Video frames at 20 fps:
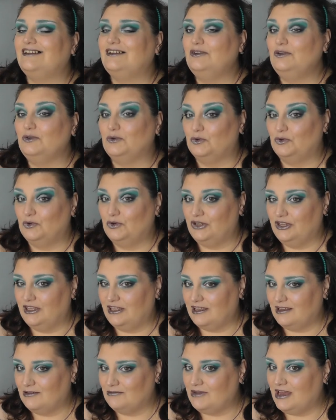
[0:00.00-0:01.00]
Oh,
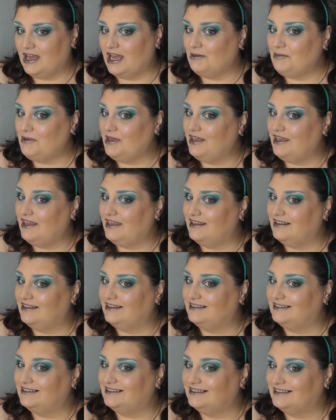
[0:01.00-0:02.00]
ring my
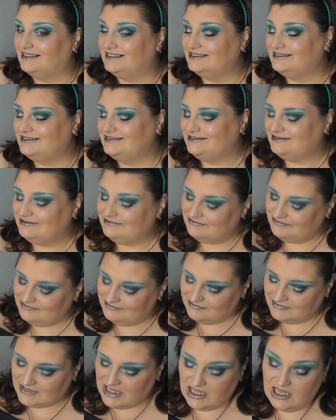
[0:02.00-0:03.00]
bell.
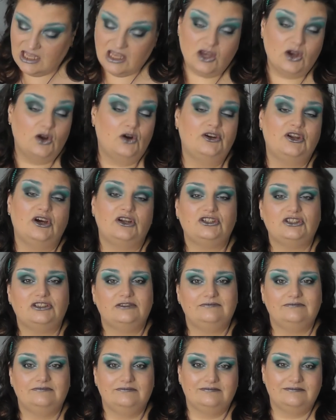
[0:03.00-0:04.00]
Or not.
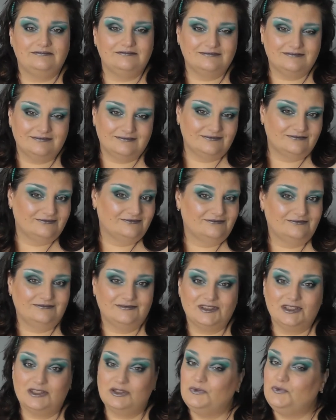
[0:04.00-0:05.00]

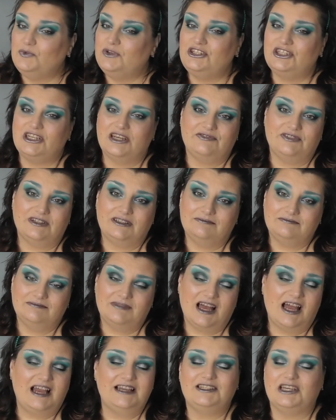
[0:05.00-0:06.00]
Whichever.
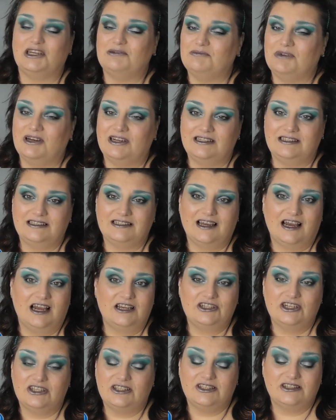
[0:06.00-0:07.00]
I don't mind.
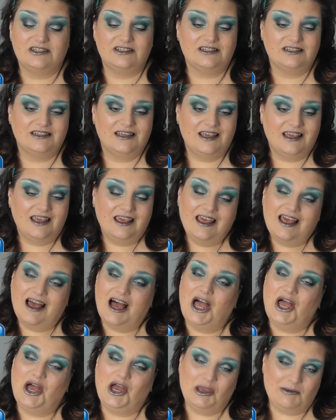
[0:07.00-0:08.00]

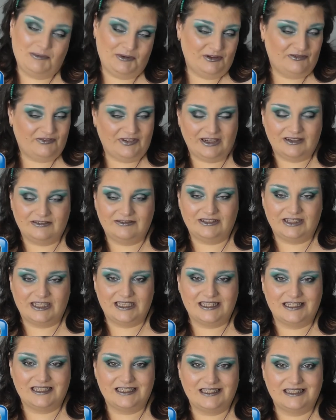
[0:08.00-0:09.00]
I hope you found
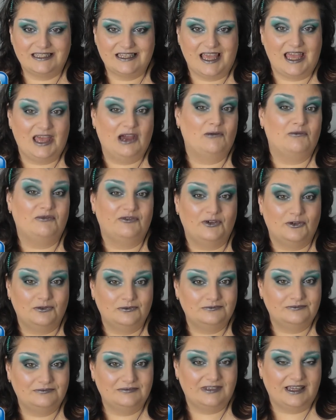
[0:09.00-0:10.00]
this helpful
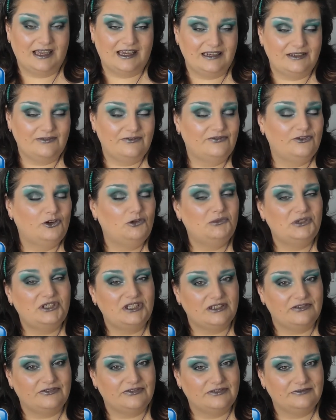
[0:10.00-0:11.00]
and
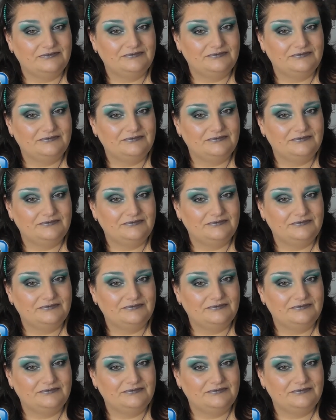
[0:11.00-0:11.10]
informative.